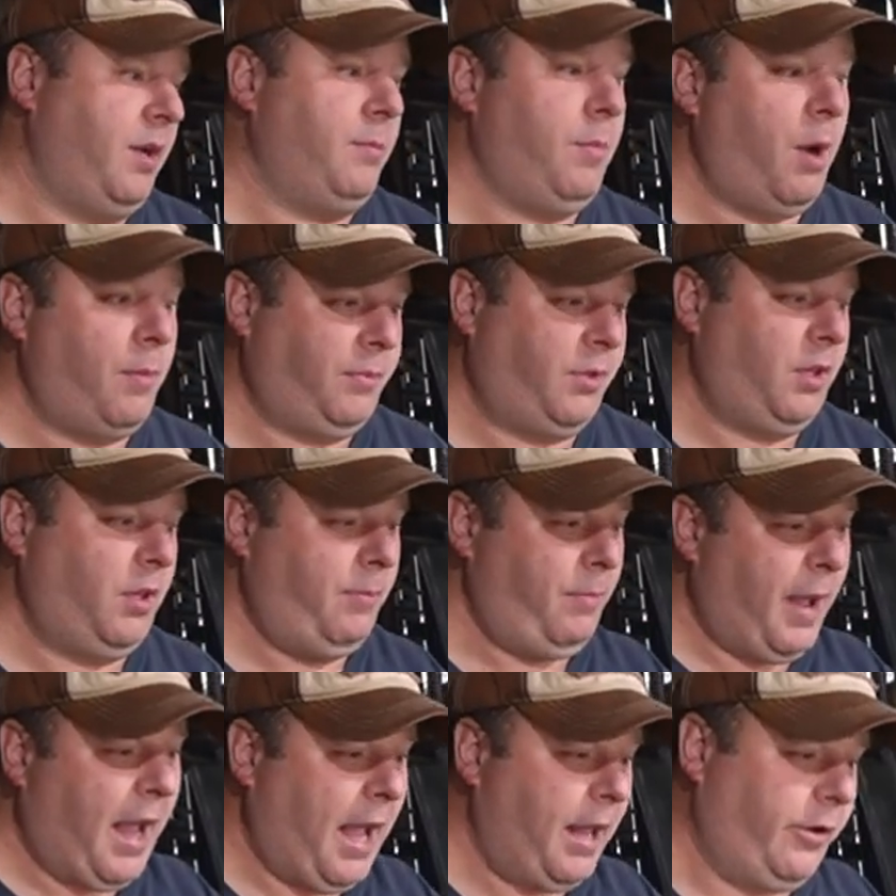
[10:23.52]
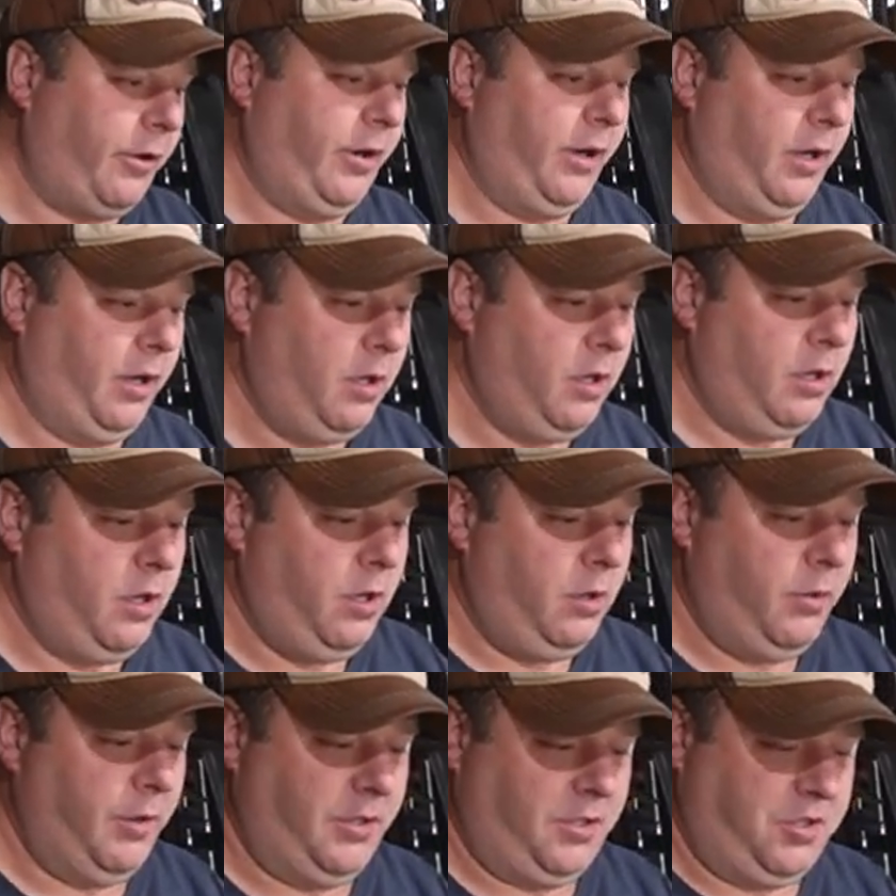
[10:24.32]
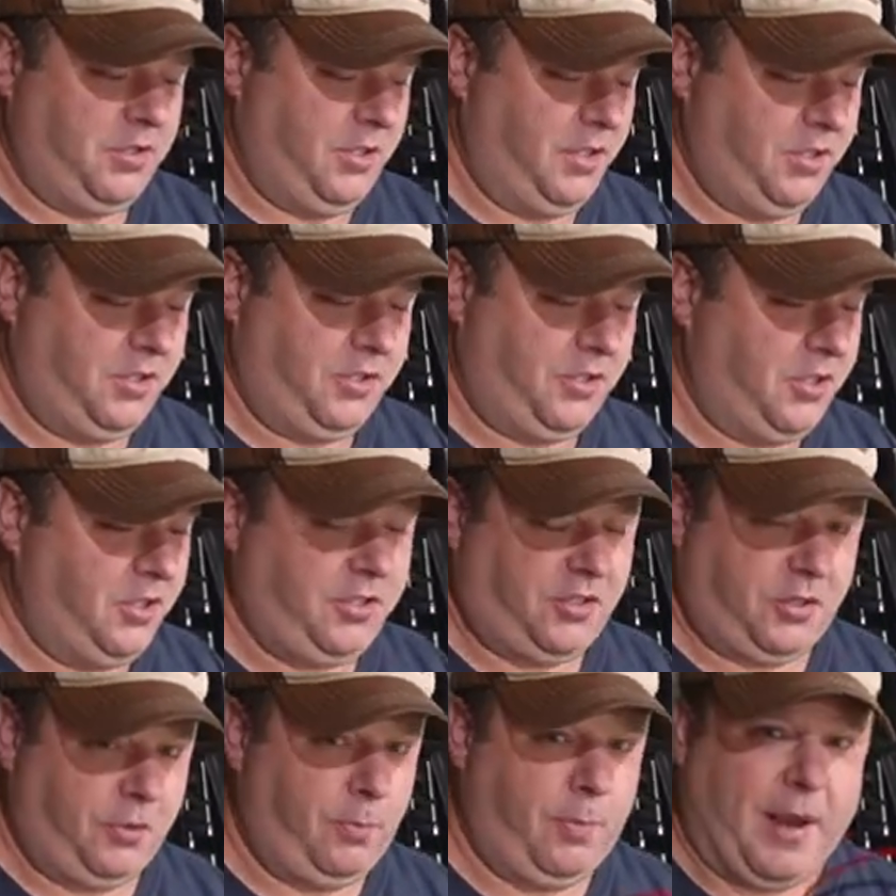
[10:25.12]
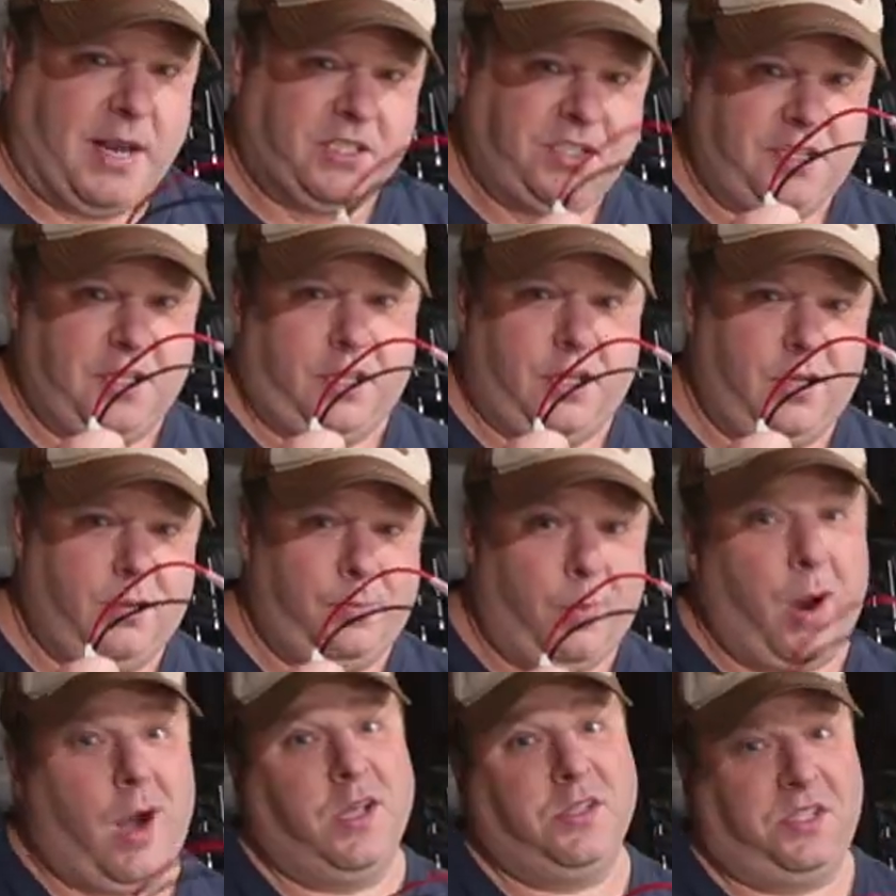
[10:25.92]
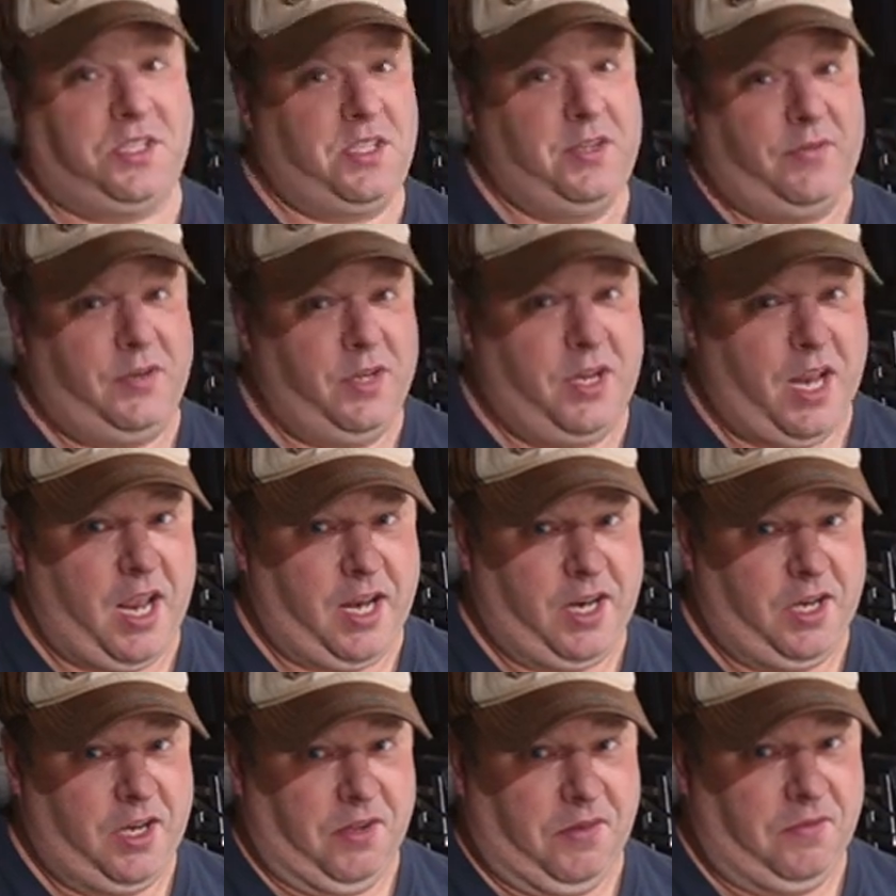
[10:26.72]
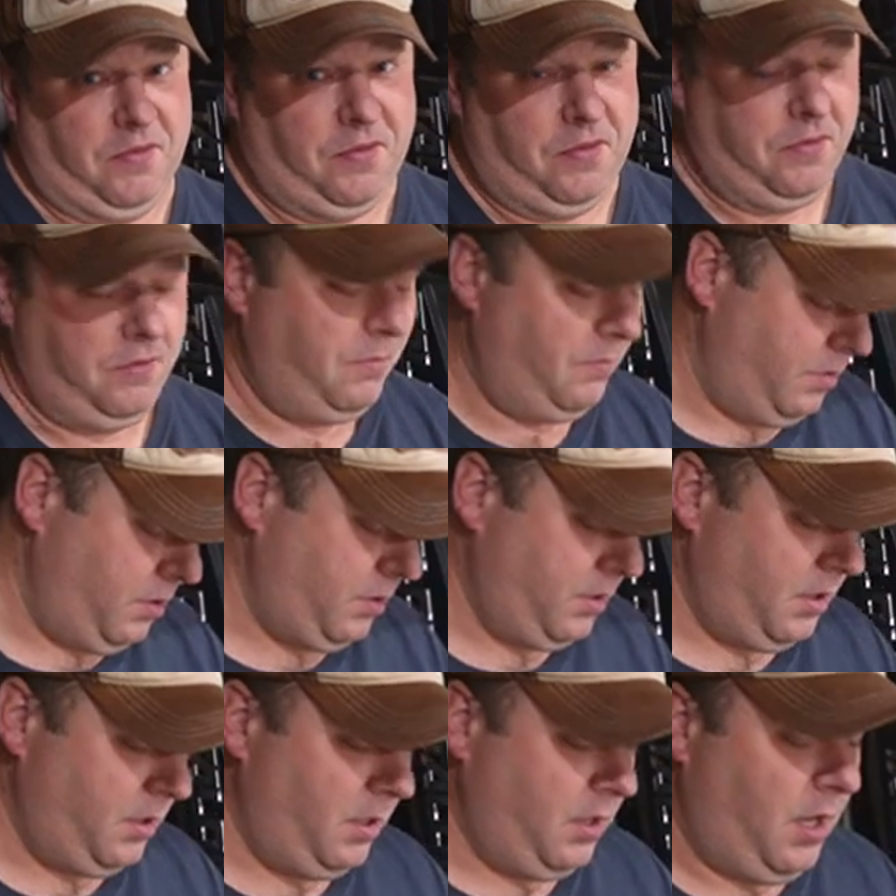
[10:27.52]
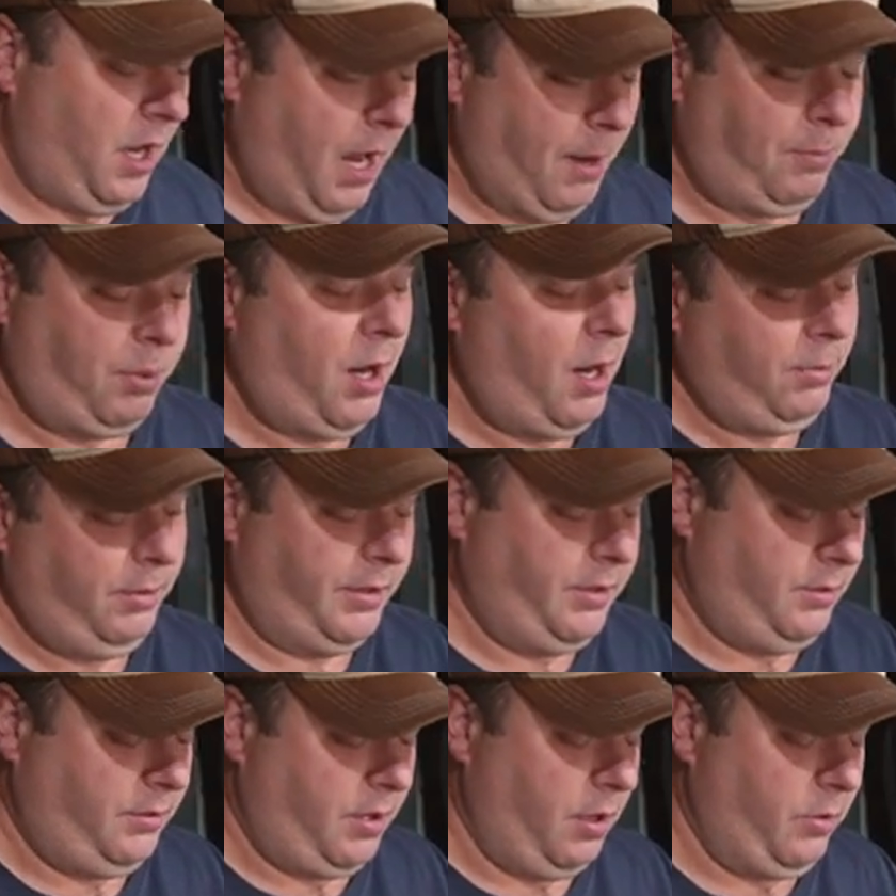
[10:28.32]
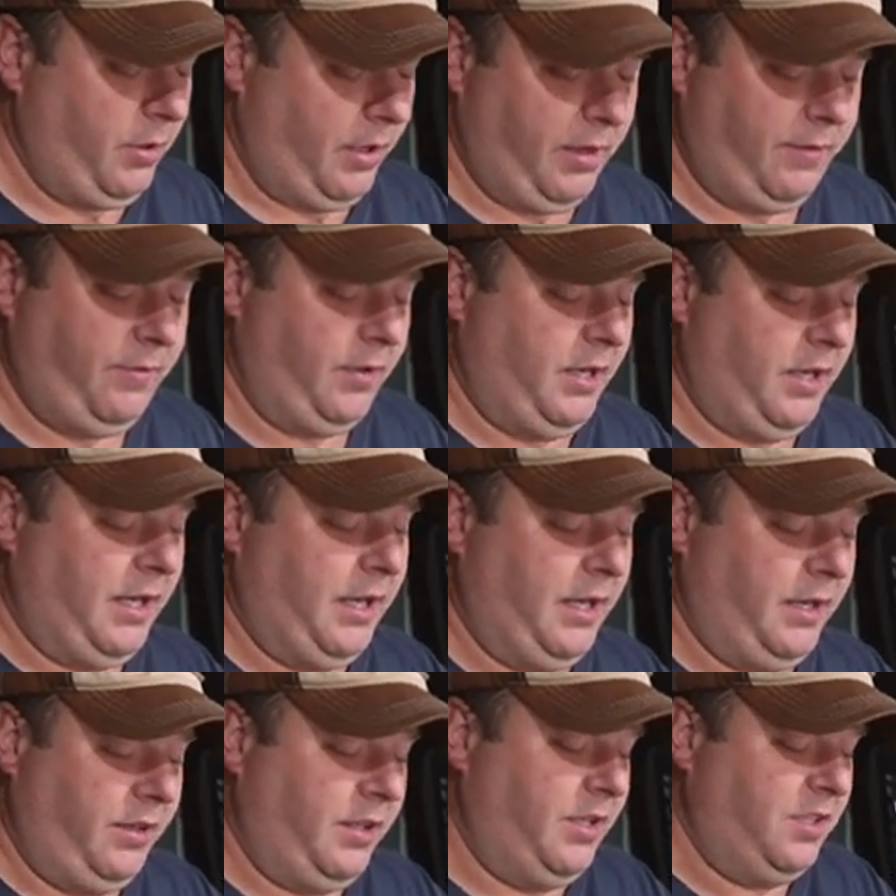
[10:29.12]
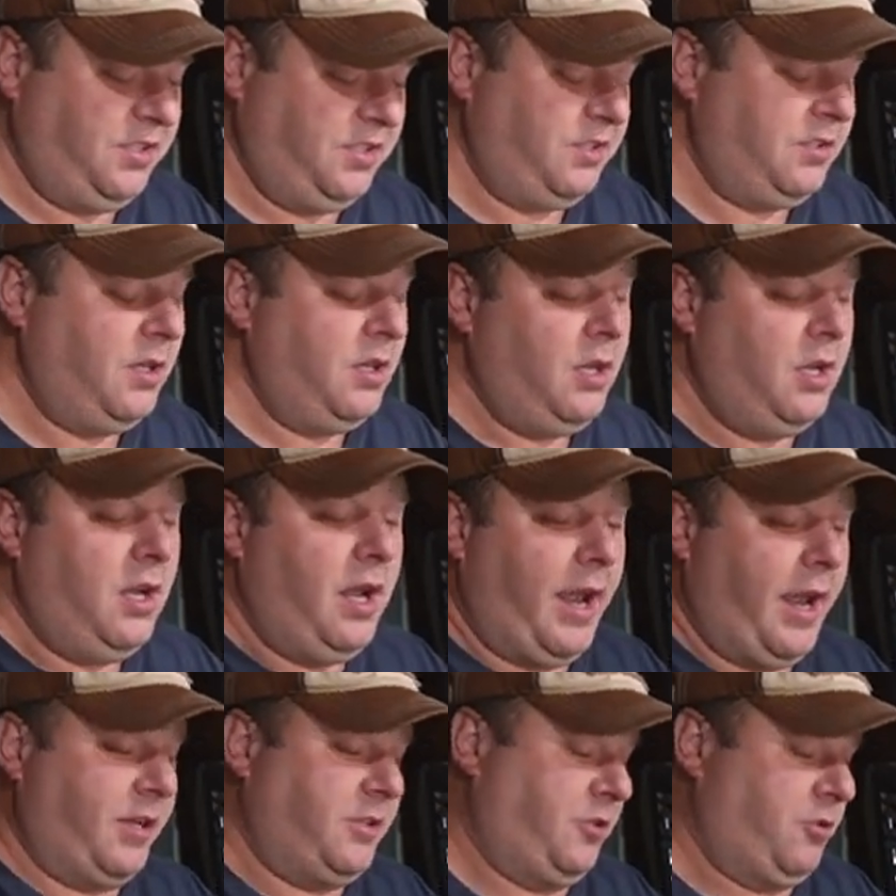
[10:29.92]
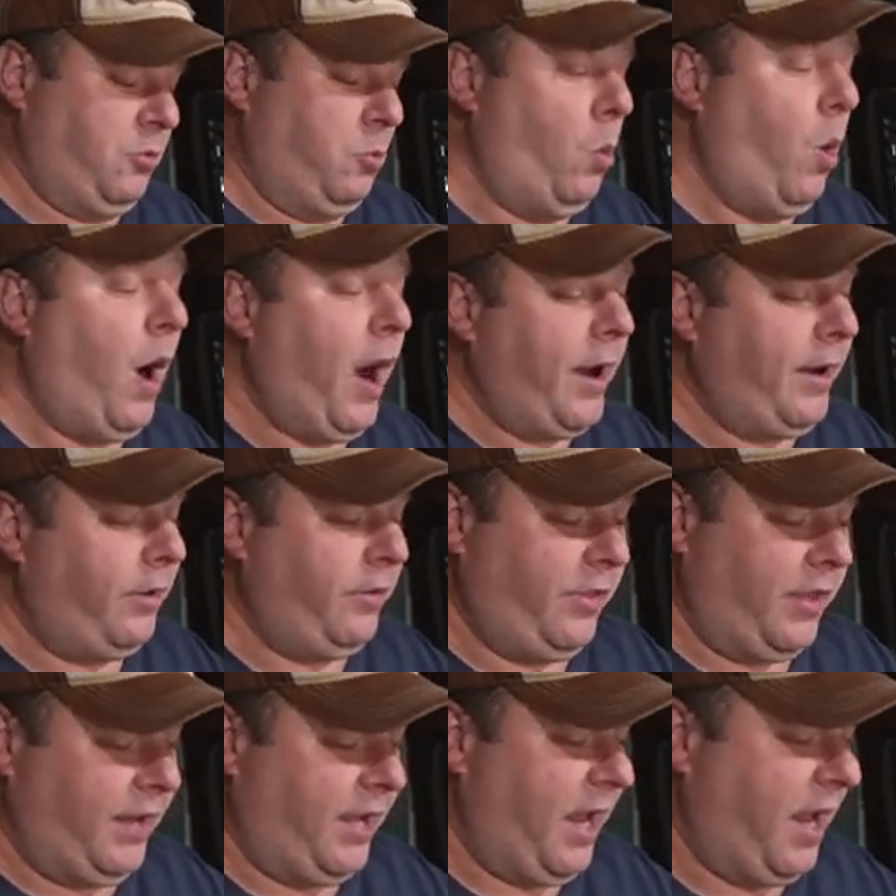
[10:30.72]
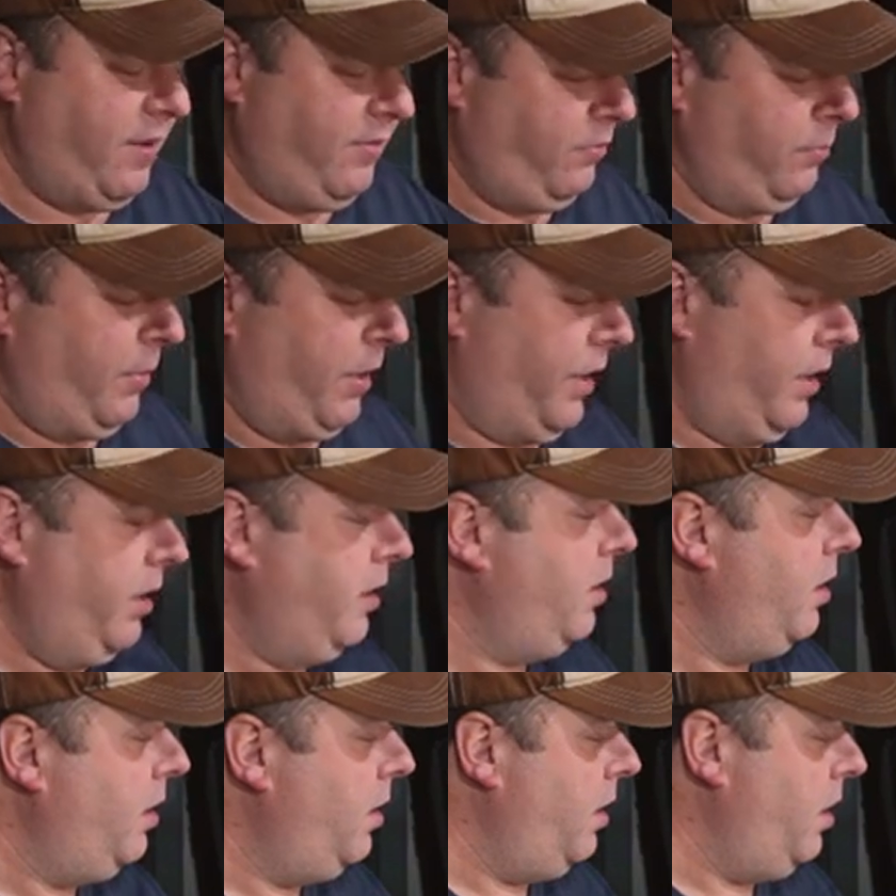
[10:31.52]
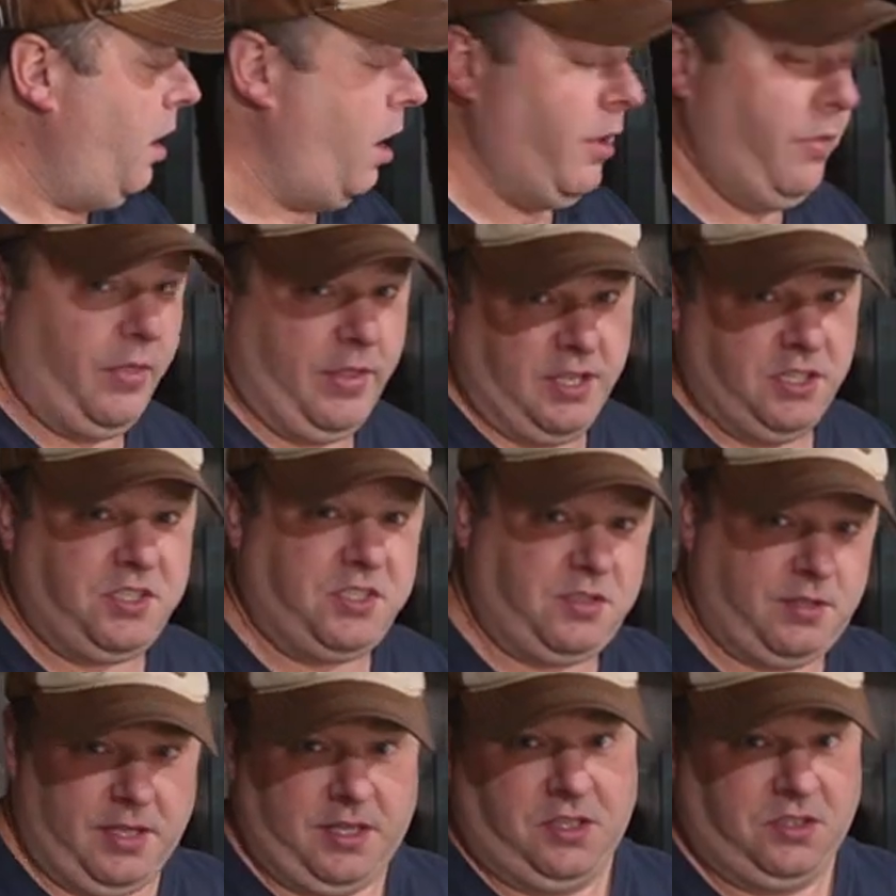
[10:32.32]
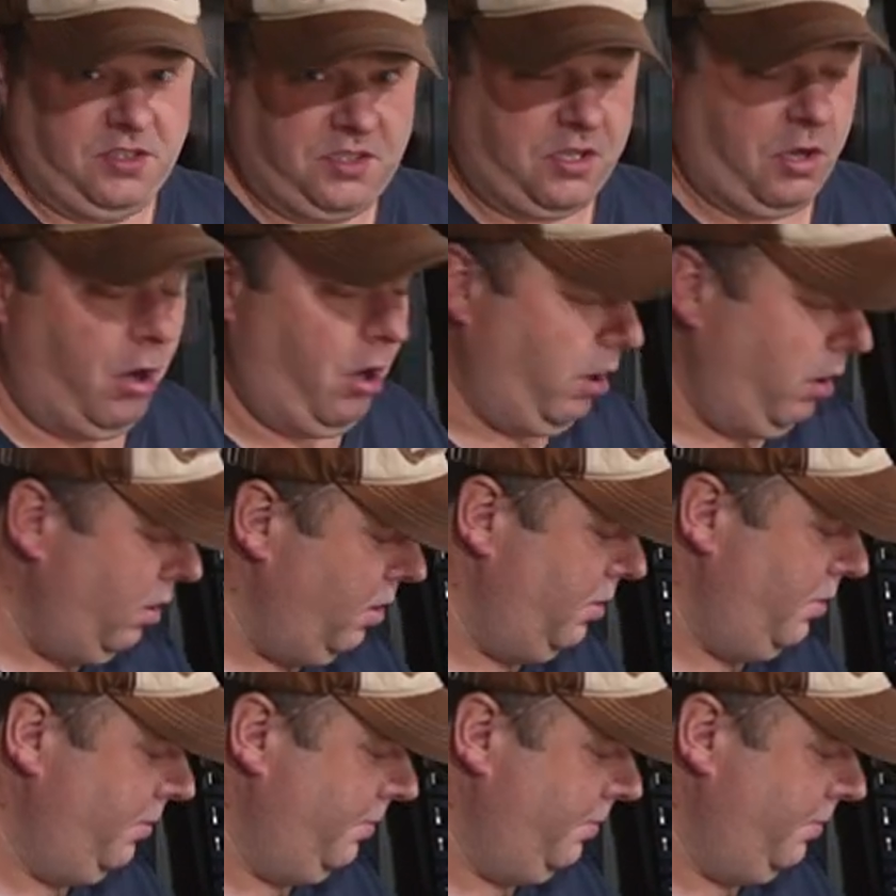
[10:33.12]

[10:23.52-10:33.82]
them up to the battery, which is just your basic positive and negative. I probably don't even need this extra wire they gave me on this install.